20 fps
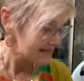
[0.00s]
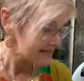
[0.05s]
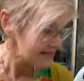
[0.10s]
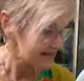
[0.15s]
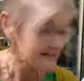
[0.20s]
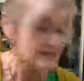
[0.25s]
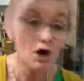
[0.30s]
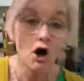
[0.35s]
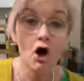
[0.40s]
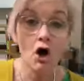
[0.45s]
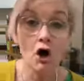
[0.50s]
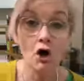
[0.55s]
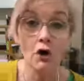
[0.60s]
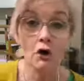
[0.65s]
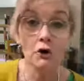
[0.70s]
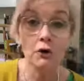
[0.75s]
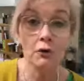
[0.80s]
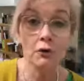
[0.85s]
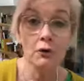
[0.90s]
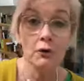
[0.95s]

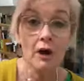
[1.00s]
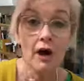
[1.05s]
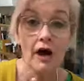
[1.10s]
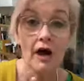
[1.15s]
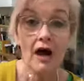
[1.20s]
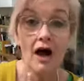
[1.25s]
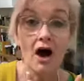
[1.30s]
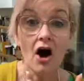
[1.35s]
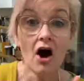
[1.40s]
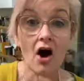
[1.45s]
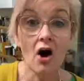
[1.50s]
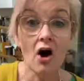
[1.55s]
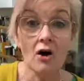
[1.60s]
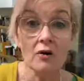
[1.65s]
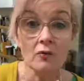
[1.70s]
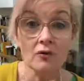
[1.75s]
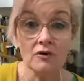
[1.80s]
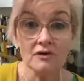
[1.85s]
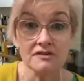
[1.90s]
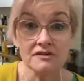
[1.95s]
So I
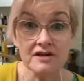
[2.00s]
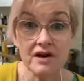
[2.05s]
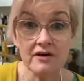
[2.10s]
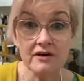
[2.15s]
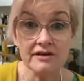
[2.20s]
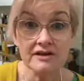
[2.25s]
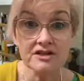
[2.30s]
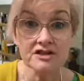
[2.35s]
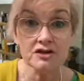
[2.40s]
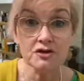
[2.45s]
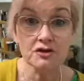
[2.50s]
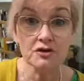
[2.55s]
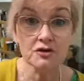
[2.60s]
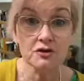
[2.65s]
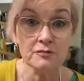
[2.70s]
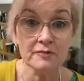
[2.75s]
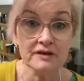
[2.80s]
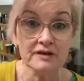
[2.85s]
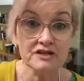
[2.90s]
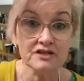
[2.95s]
was going
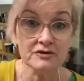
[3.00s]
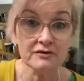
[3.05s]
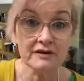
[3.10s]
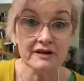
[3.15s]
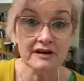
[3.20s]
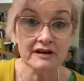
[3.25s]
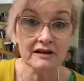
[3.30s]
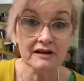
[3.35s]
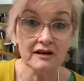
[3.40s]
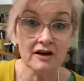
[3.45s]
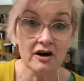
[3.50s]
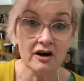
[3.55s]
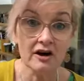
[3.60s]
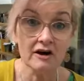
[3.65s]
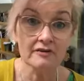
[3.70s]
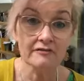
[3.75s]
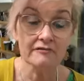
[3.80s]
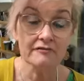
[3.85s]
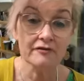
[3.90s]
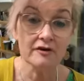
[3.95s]
to be doing a
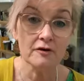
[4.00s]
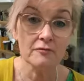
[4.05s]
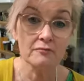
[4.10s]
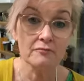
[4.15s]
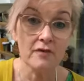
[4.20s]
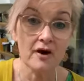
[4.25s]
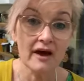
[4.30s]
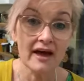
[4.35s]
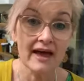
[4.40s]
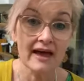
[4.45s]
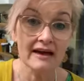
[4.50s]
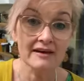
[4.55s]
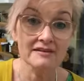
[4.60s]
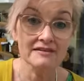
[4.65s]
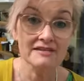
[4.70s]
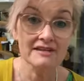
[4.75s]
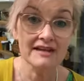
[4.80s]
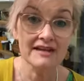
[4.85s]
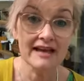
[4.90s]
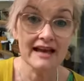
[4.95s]
live from my house
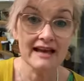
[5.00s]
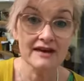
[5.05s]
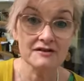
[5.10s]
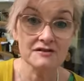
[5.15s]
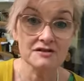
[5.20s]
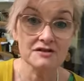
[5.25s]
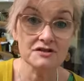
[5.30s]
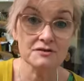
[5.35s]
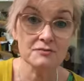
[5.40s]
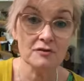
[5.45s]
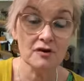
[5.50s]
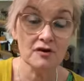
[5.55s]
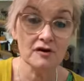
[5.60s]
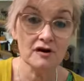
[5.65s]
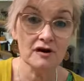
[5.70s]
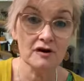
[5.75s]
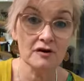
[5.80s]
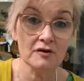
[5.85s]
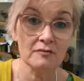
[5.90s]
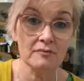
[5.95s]
sitting house
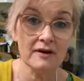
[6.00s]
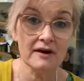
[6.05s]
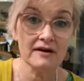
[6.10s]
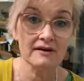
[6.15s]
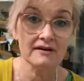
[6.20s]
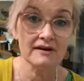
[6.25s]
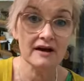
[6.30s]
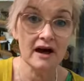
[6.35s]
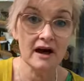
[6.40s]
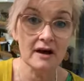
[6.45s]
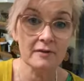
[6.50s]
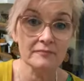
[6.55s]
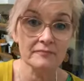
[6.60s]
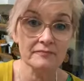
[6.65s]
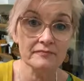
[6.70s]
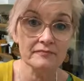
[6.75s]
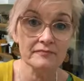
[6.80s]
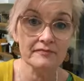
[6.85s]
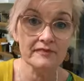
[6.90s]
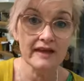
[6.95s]
tomorrow, but
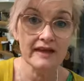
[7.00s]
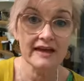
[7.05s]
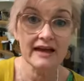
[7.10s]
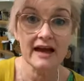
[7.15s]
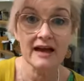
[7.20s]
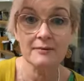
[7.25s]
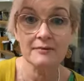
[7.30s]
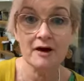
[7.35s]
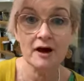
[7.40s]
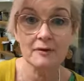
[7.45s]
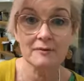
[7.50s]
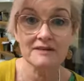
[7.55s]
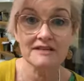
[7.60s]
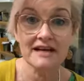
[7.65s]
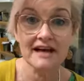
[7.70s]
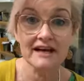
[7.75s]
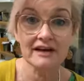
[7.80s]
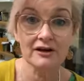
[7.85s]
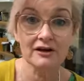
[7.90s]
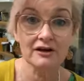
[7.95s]
they came home a
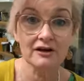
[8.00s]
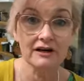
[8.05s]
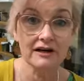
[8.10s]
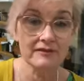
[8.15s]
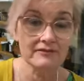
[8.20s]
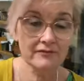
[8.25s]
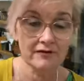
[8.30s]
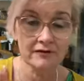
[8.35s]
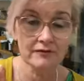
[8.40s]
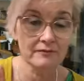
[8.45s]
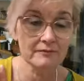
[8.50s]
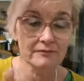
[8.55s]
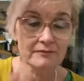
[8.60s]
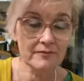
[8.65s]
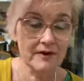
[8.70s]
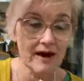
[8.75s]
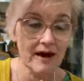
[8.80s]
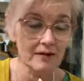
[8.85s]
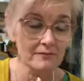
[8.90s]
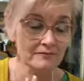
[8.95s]
day early for
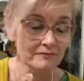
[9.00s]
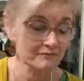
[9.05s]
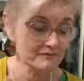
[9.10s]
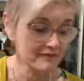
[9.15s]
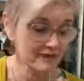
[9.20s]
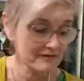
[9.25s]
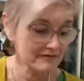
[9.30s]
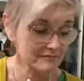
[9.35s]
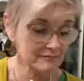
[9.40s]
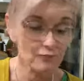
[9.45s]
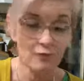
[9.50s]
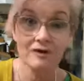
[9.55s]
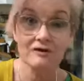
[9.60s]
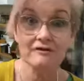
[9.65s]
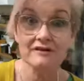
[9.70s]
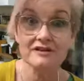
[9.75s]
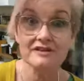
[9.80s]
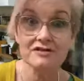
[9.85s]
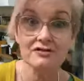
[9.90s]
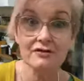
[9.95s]
one
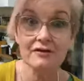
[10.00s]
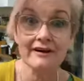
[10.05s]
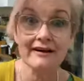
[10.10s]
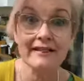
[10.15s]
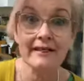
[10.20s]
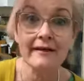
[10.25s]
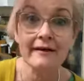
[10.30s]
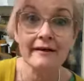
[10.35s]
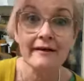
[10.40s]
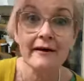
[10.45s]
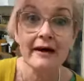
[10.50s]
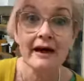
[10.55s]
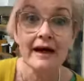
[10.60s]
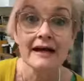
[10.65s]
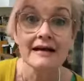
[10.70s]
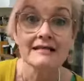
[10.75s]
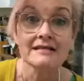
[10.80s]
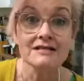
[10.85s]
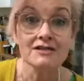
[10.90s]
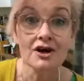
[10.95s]
reason or another.
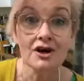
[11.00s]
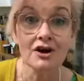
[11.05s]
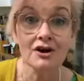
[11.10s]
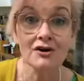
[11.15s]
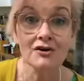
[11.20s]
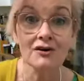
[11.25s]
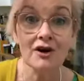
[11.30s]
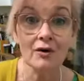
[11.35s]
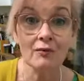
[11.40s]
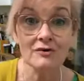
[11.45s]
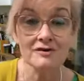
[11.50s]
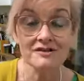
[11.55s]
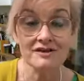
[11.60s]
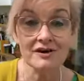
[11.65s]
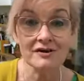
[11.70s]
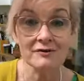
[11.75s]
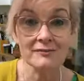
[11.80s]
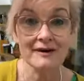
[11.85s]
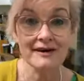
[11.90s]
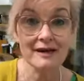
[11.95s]
So I was
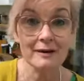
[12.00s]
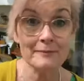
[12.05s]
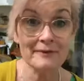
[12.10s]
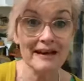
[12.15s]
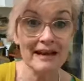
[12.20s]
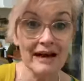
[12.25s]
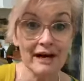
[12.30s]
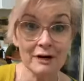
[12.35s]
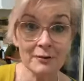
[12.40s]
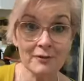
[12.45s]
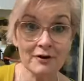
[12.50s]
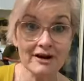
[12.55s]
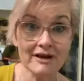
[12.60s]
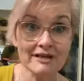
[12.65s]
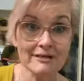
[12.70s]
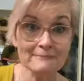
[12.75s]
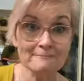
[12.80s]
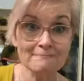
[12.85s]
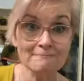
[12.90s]
going to make a banana bread.